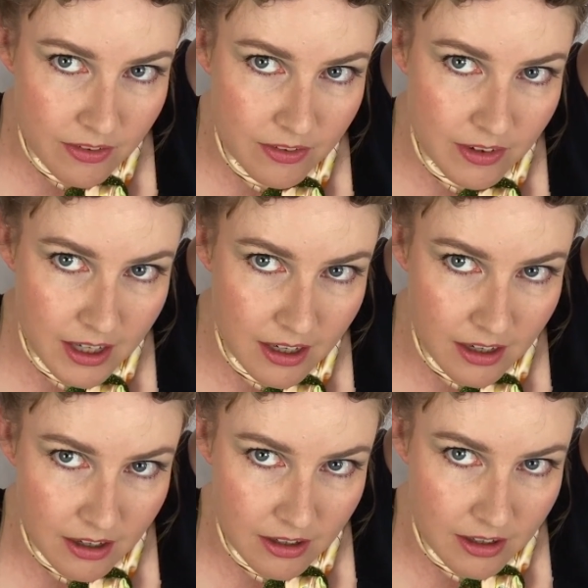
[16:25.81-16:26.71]

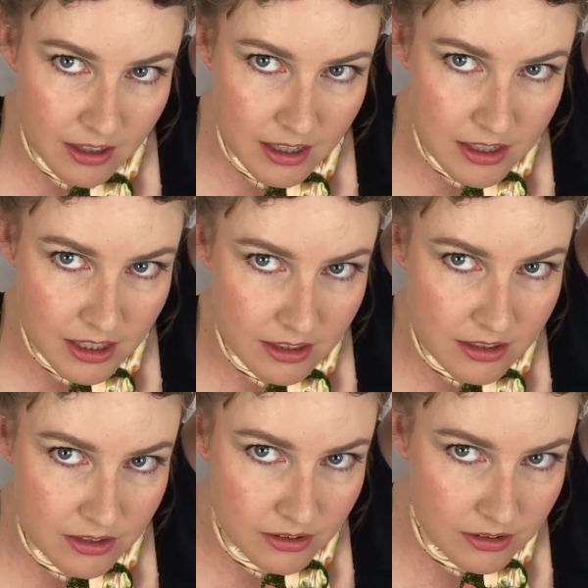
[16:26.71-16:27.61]
very
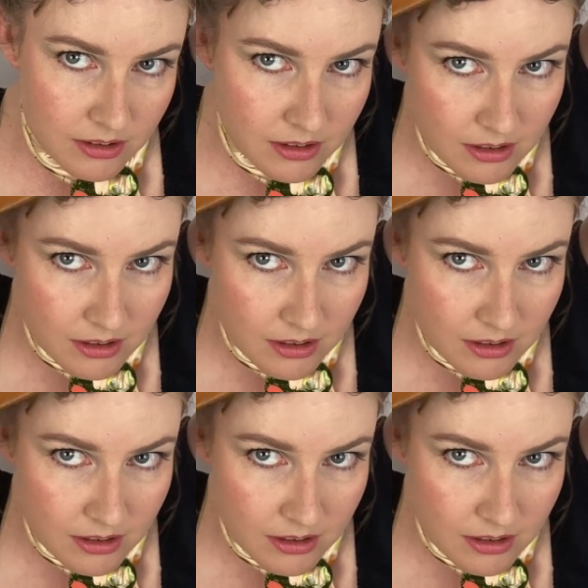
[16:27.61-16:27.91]
gentle